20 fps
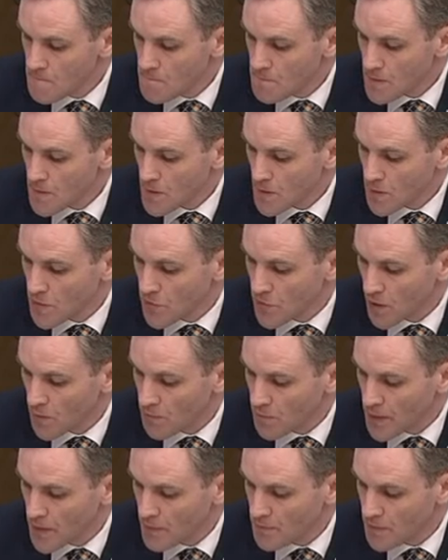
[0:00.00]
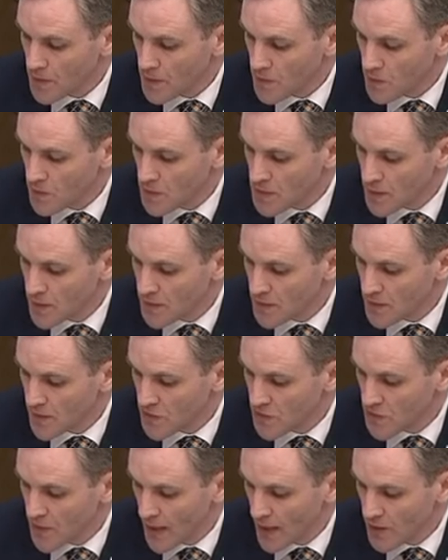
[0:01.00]
you've got people within this
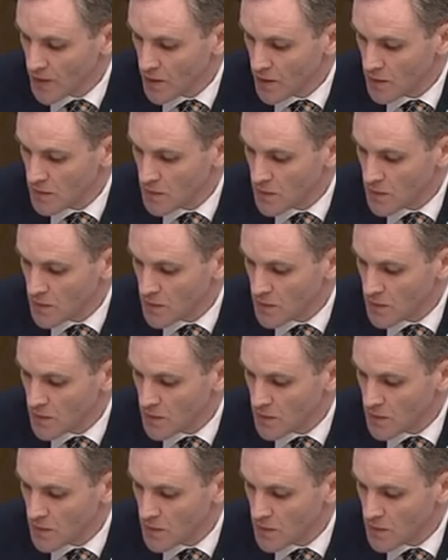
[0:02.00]
sector